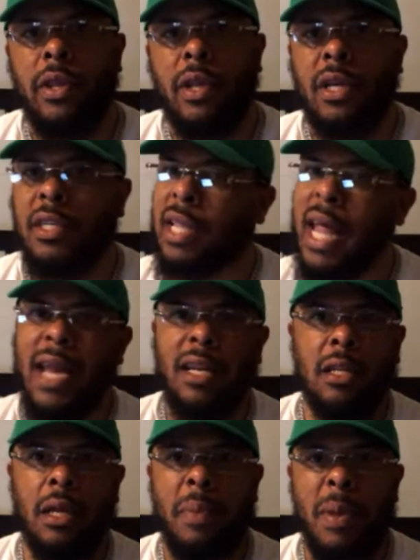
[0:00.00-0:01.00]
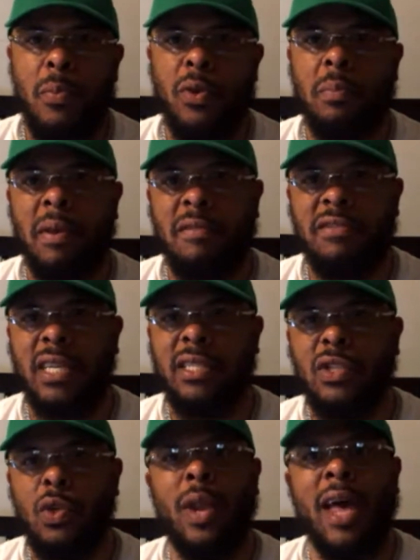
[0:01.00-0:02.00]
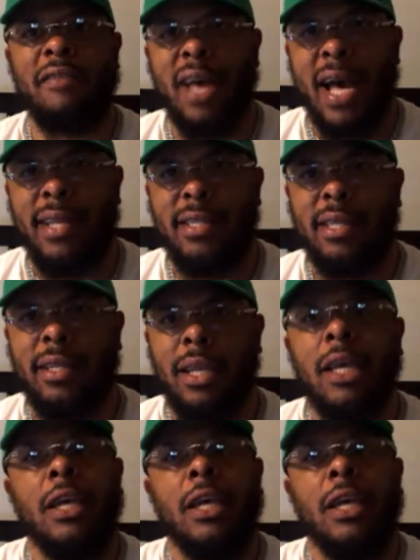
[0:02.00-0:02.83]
Because a lot of the people in the beef section don't have content.